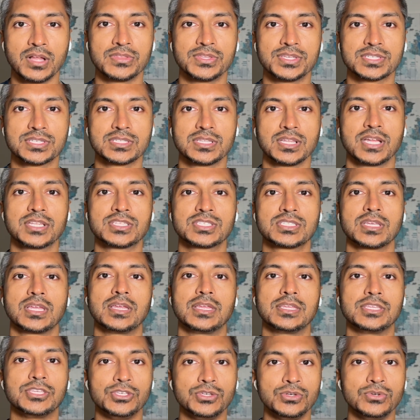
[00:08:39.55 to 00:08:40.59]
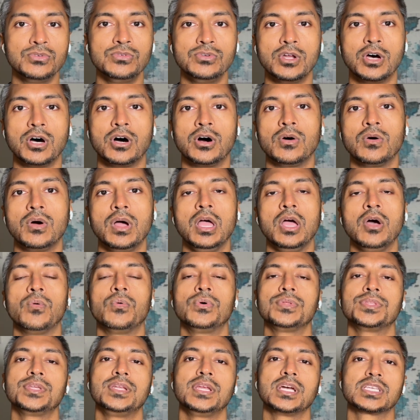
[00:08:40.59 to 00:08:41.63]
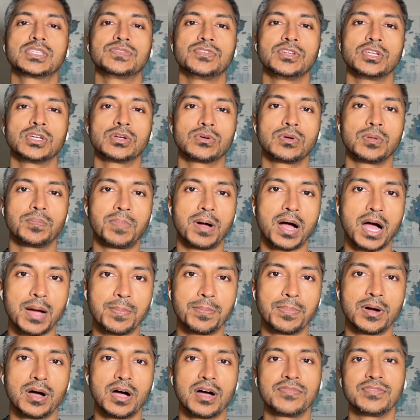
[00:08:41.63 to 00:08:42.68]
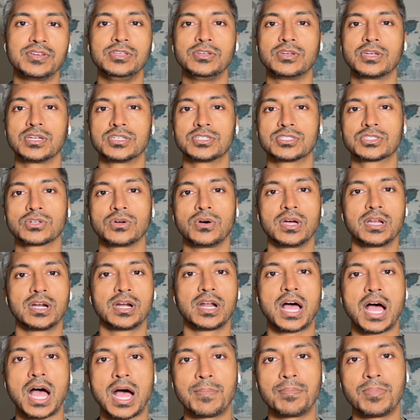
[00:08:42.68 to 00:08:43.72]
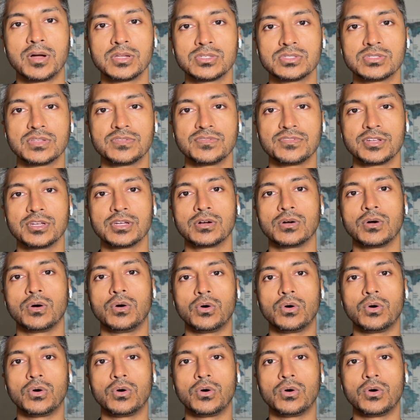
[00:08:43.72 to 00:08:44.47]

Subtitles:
This lets you know when the next video will pop off, and you can just go ahead and hop onto the video,